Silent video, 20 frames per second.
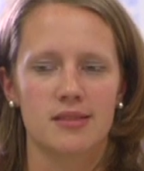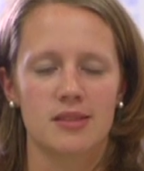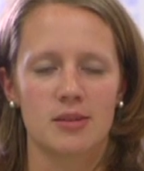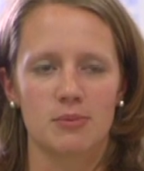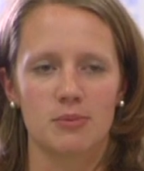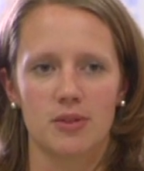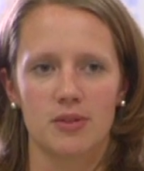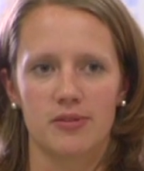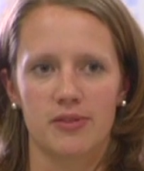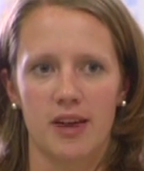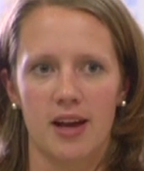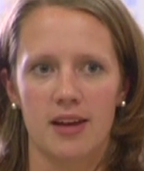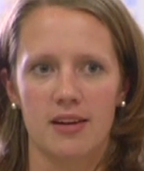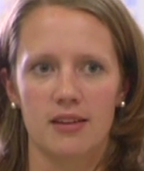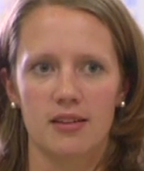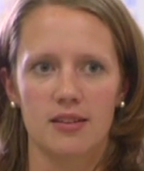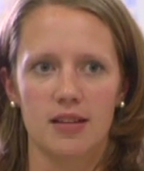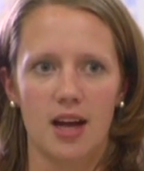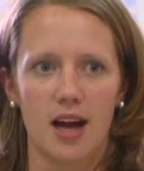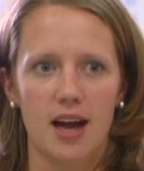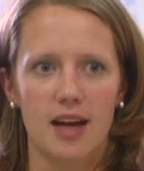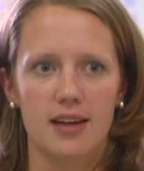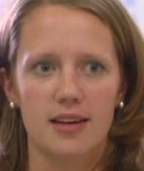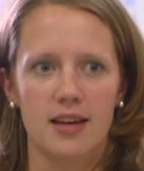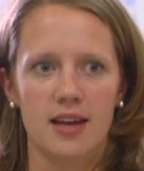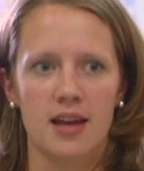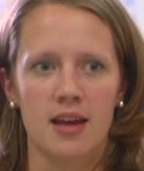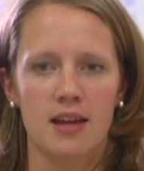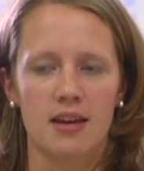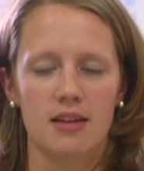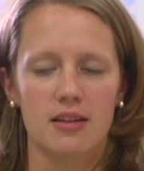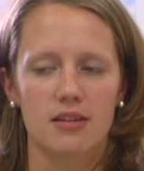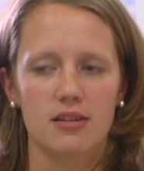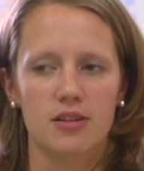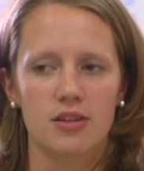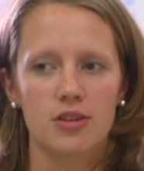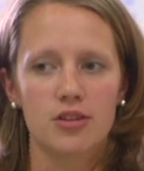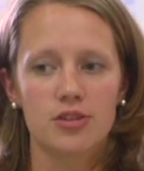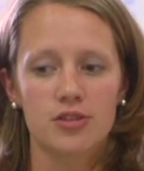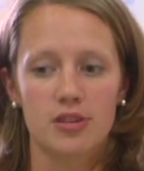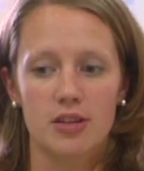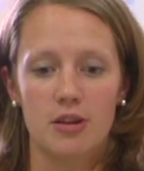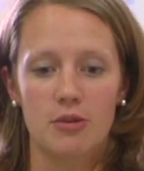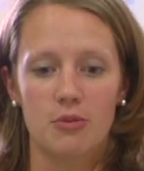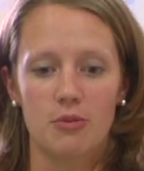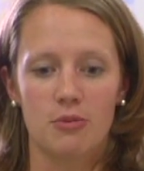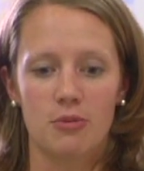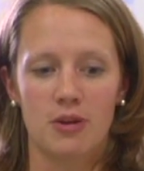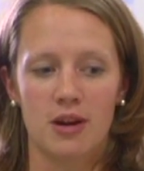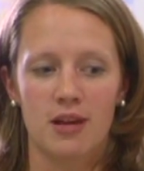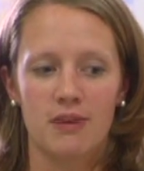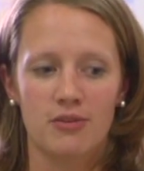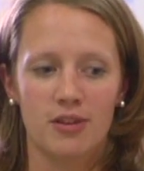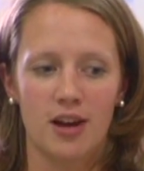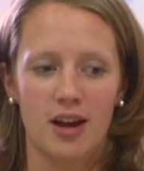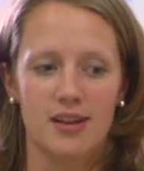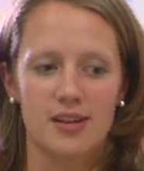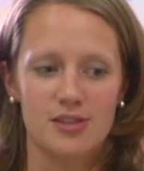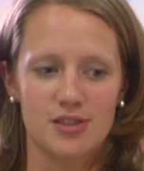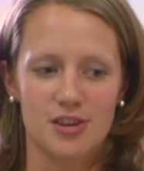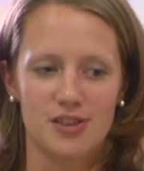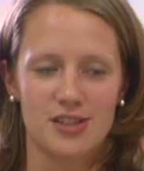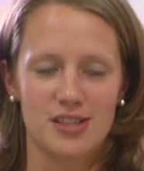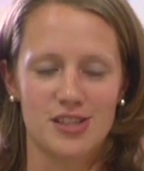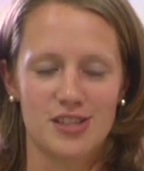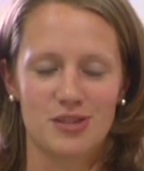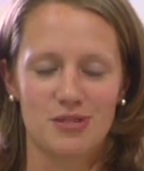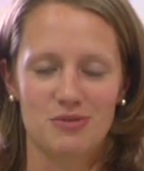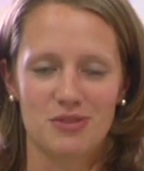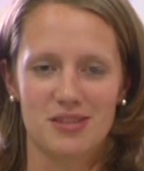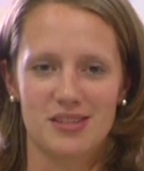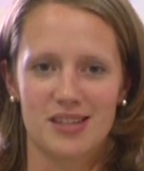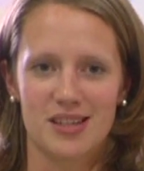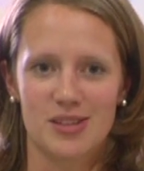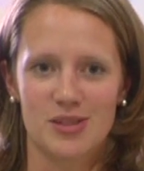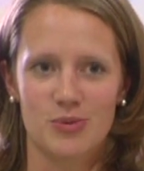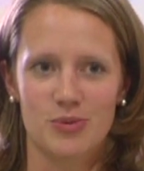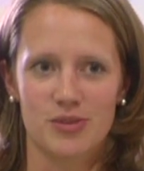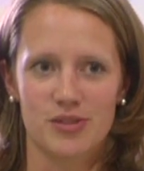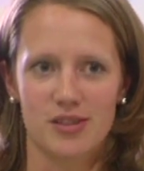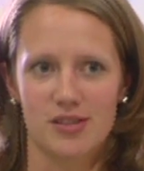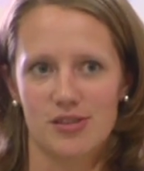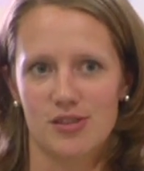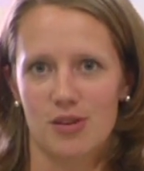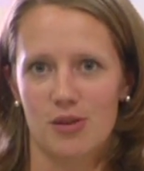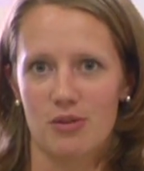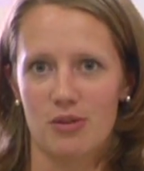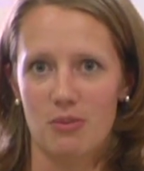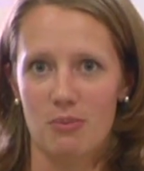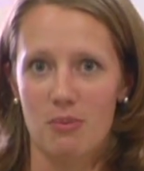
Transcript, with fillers: simplify it a lot. And usually, whenever I start teaching with decimals, I start with